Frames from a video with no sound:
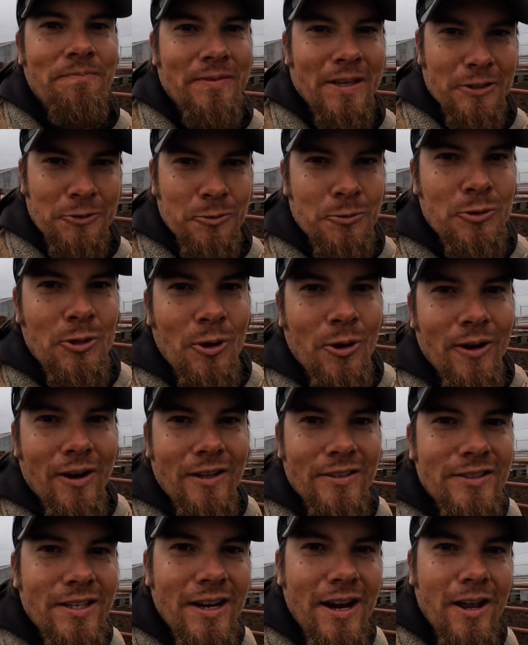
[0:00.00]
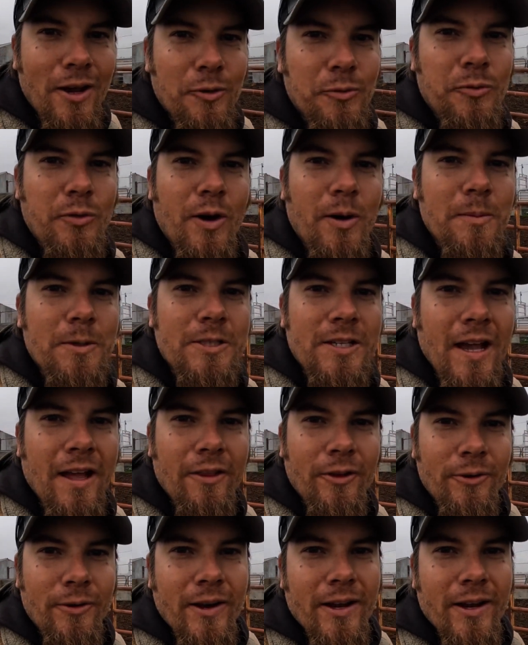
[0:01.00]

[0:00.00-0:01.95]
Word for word: That's what's going on today on Farmer Tyler